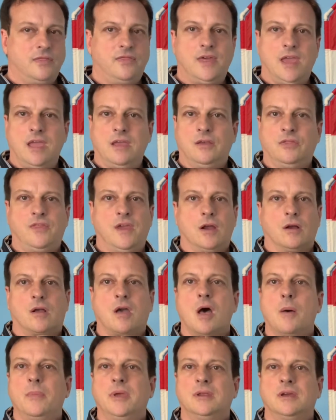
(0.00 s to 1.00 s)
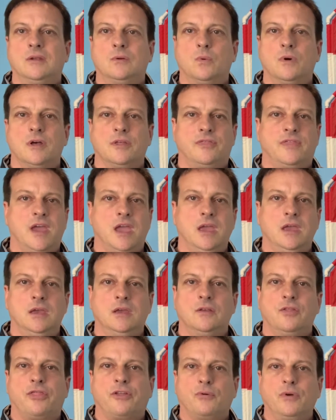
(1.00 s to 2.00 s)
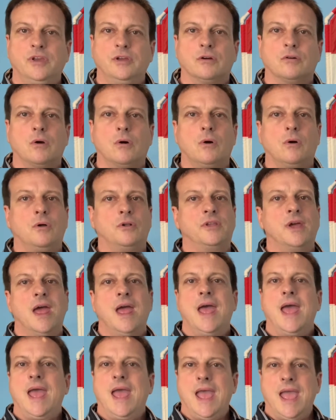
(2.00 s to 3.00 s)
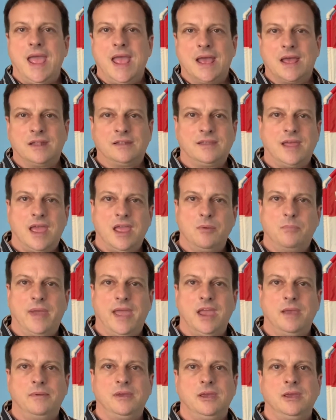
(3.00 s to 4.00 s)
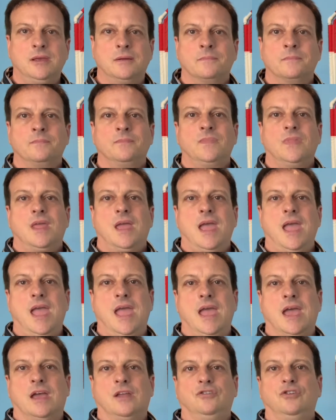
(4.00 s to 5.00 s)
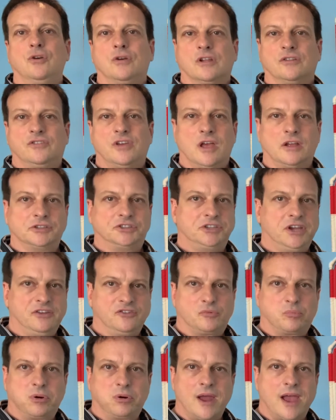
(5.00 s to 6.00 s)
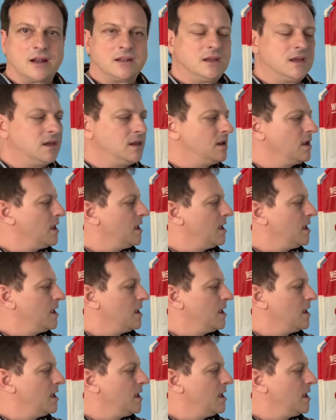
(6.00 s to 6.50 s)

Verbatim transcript: they, they are coming in with a three-year-old and a baby, and you can tell she's pregnant,